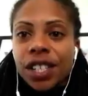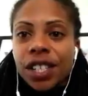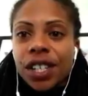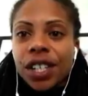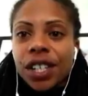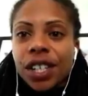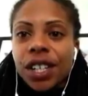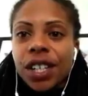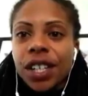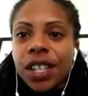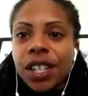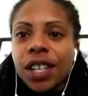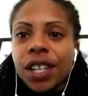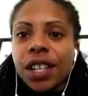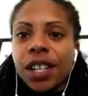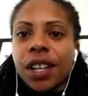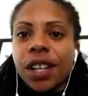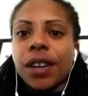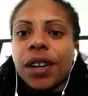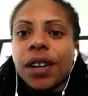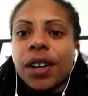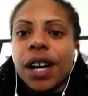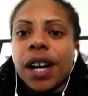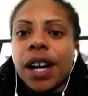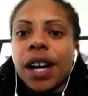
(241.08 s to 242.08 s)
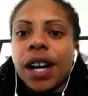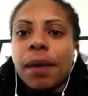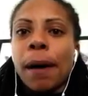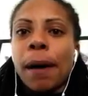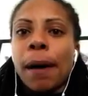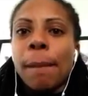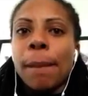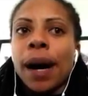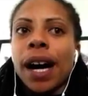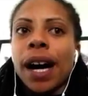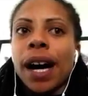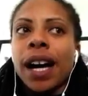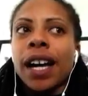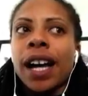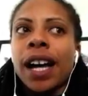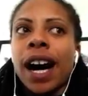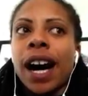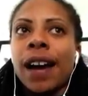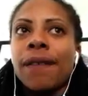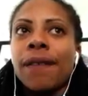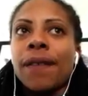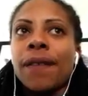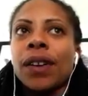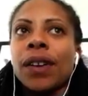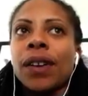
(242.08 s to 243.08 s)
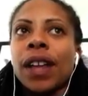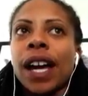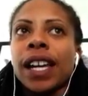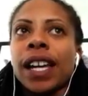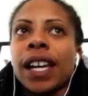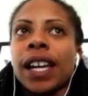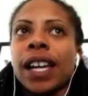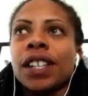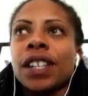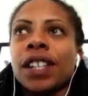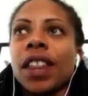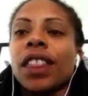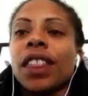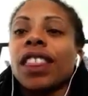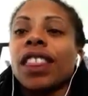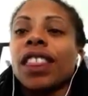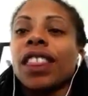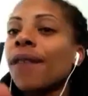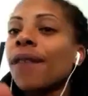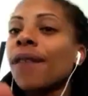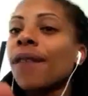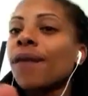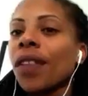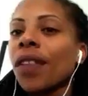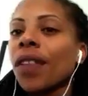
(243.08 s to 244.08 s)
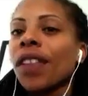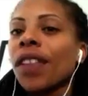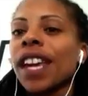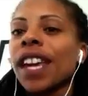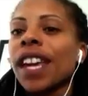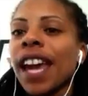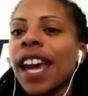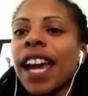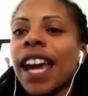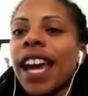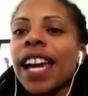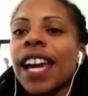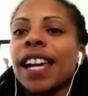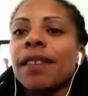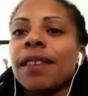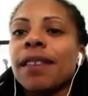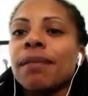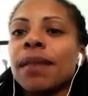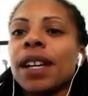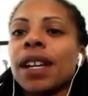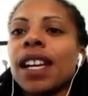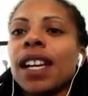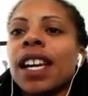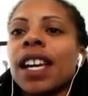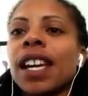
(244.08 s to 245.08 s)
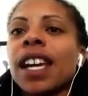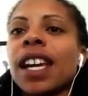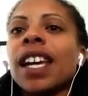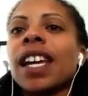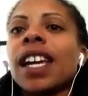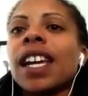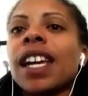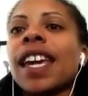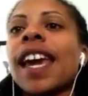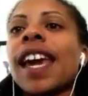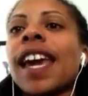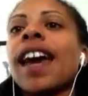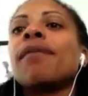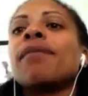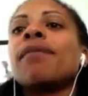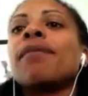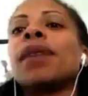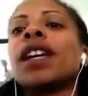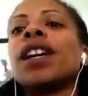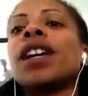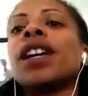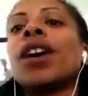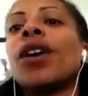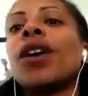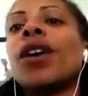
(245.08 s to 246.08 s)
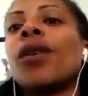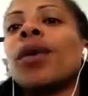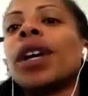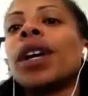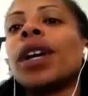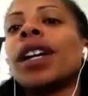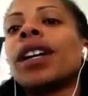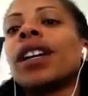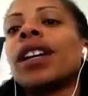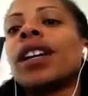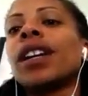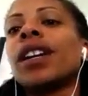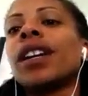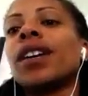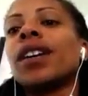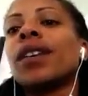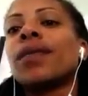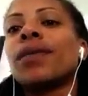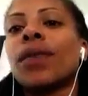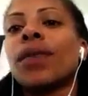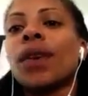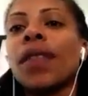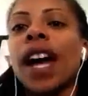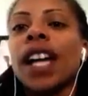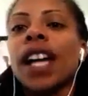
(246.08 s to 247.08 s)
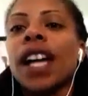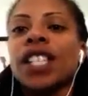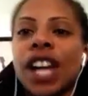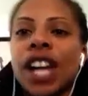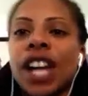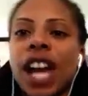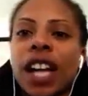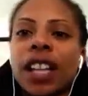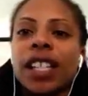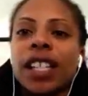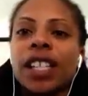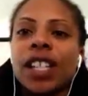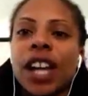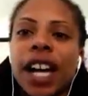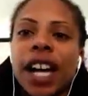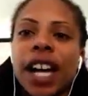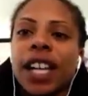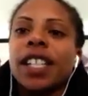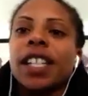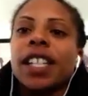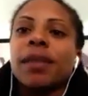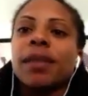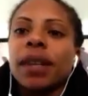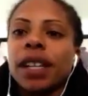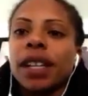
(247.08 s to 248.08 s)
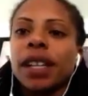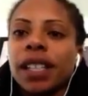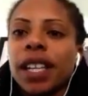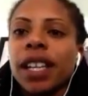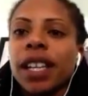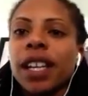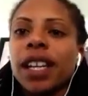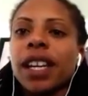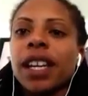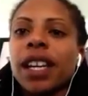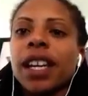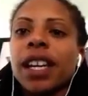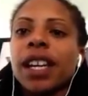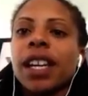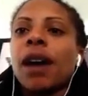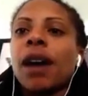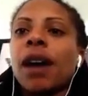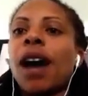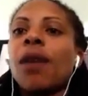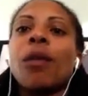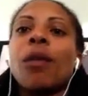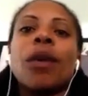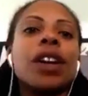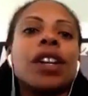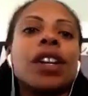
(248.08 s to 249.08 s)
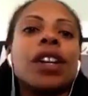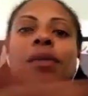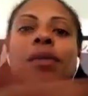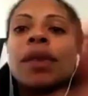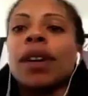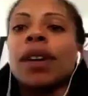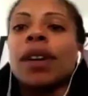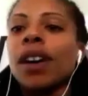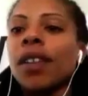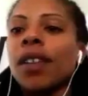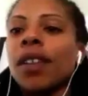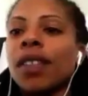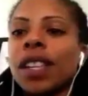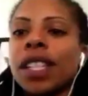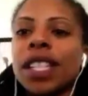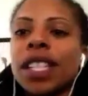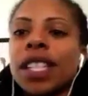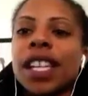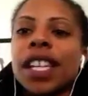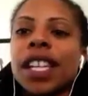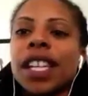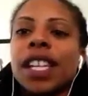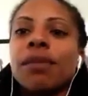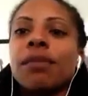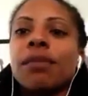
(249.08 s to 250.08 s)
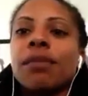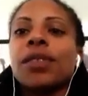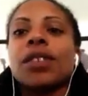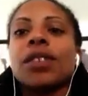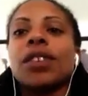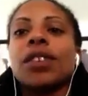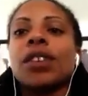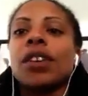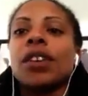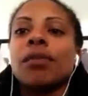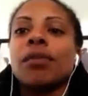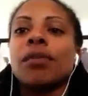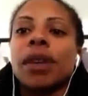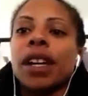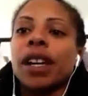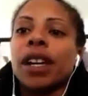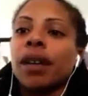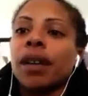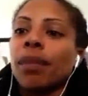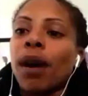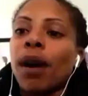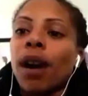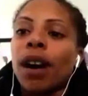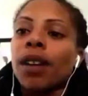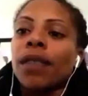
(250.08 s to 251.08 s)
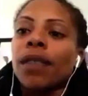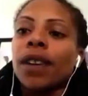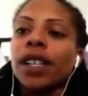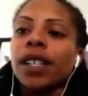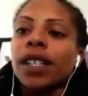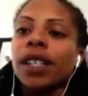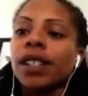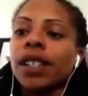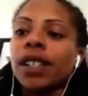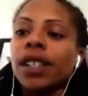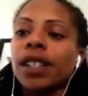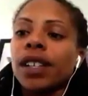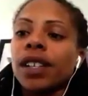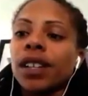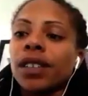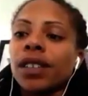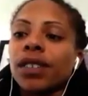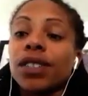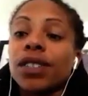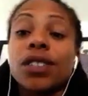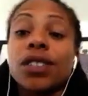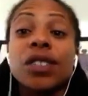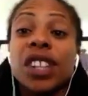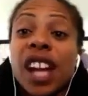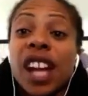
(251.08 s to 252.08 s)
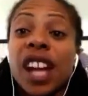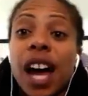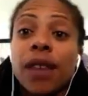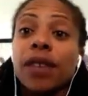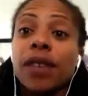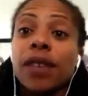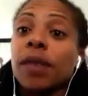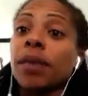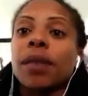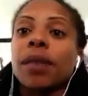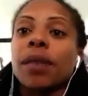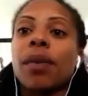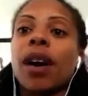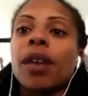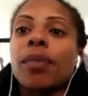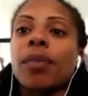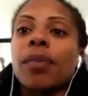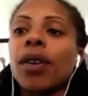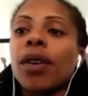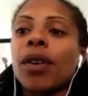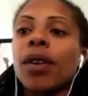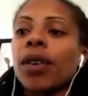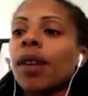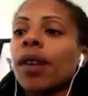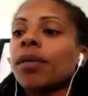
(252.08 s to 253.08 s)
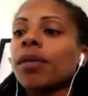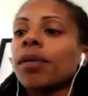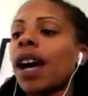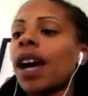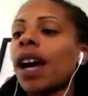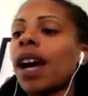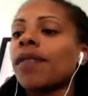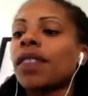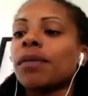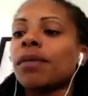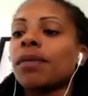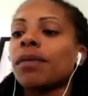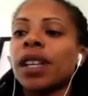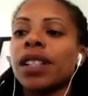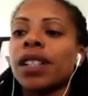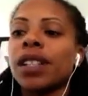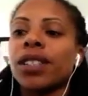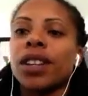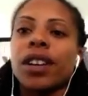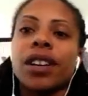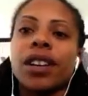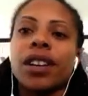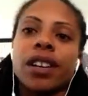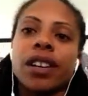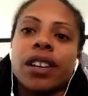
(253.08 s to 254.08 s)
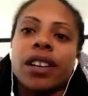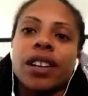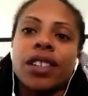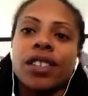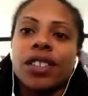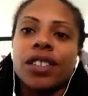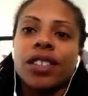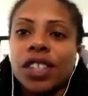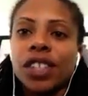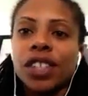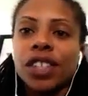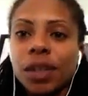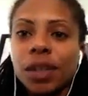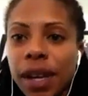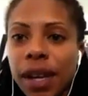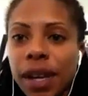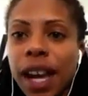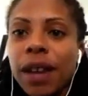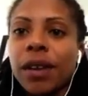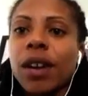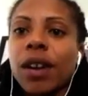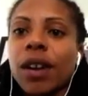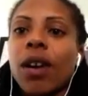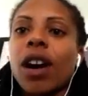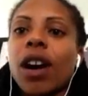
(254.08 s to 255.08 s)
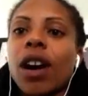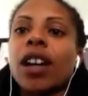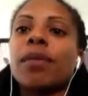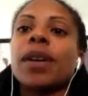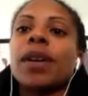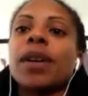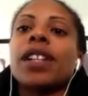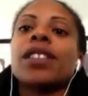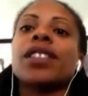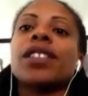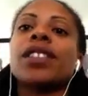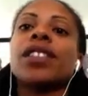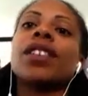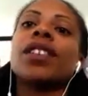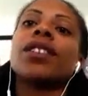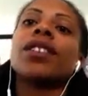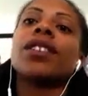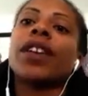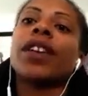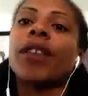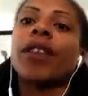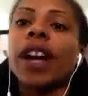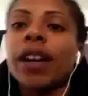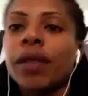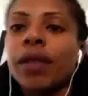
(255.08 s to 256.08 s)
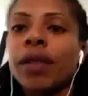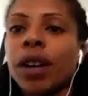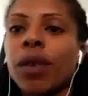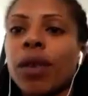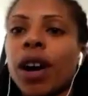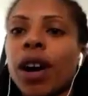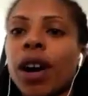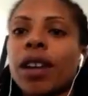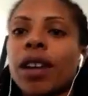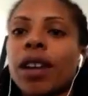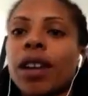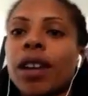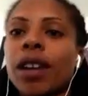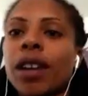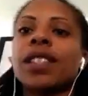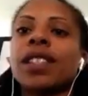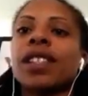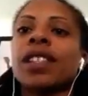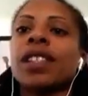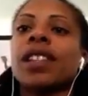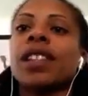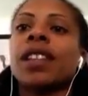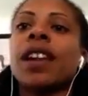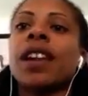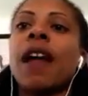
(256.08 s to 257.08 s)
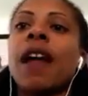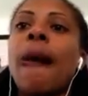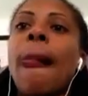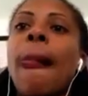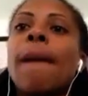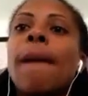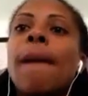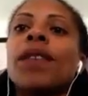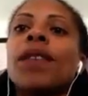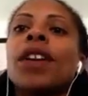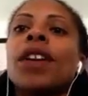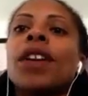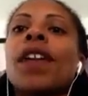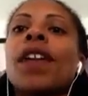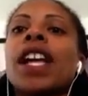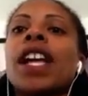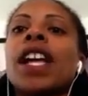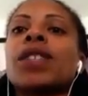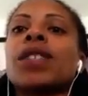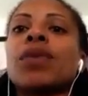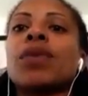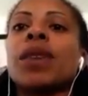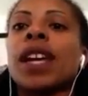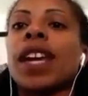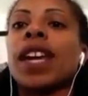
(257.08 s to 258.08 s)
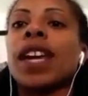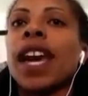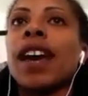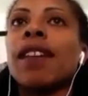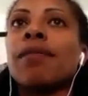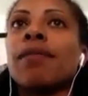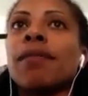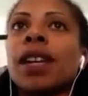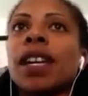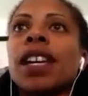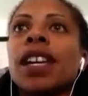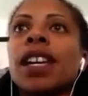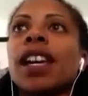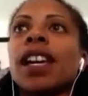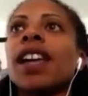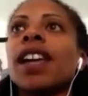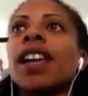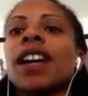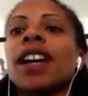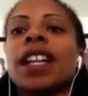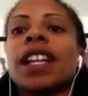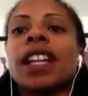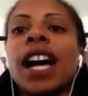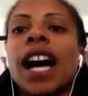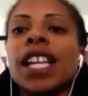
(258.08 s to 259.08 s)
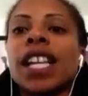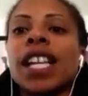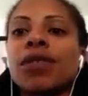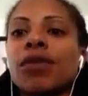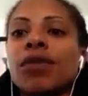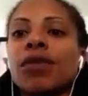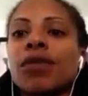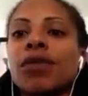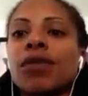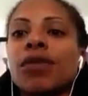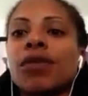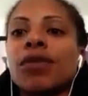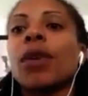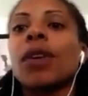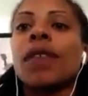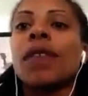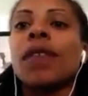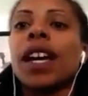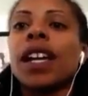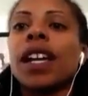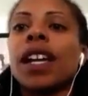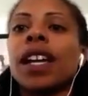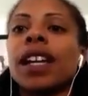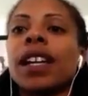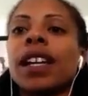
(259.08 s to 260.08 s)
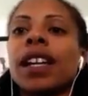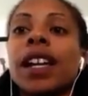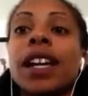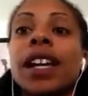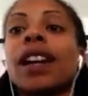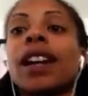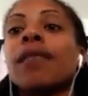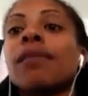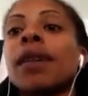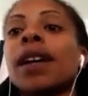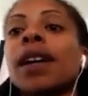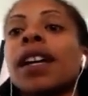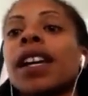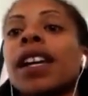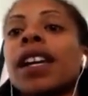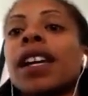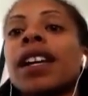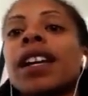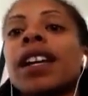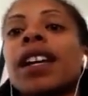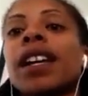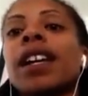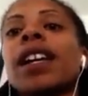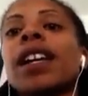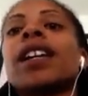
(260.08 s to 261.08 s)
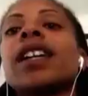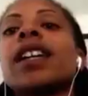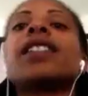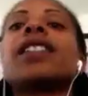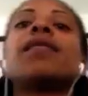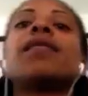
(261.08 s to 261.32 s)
but I feel like the love for the game kept me going, for that challenge academically. I wanted to be on the team. So, being a part of a, student athlete, being a part of a program, you have to meet certain GPA requirements, grade requirements. And, that's what kept me in the classroom motivated and committed to